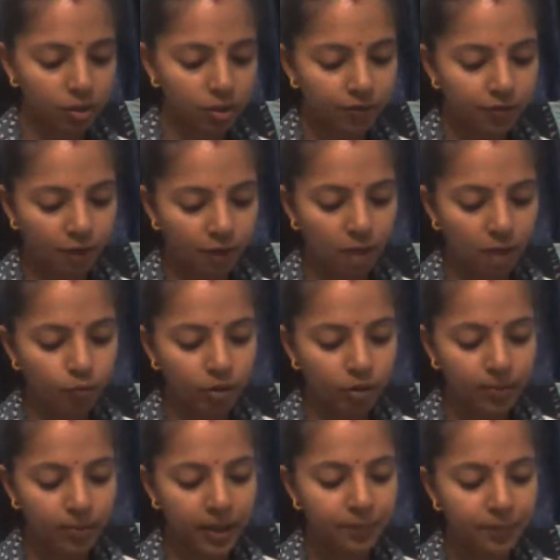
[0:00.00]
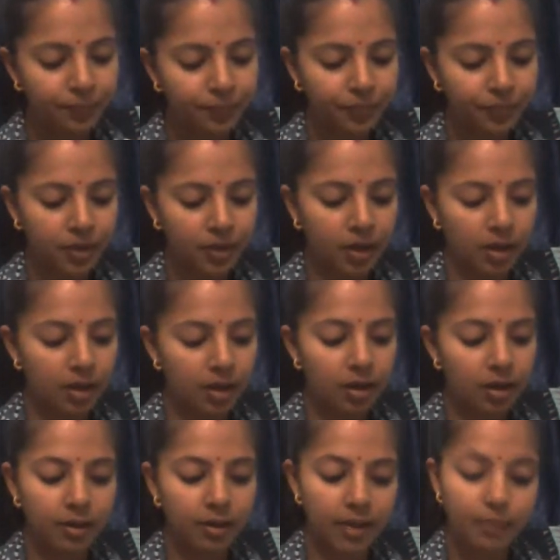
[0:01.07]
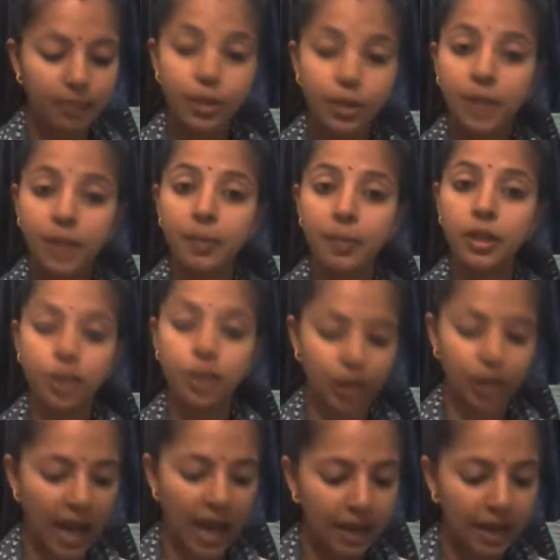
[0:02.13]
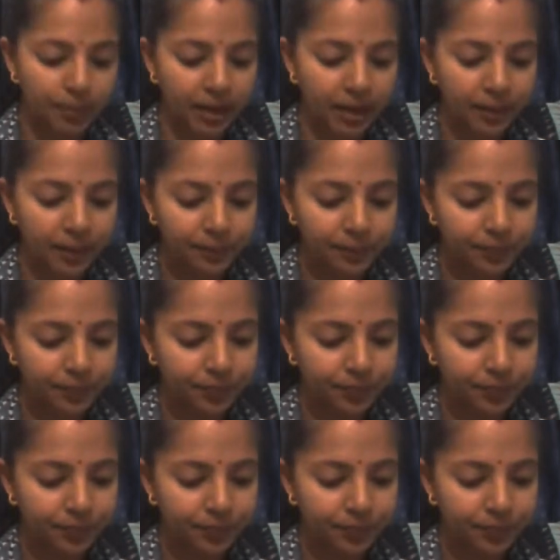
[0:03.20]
So the form will be subject plus shall be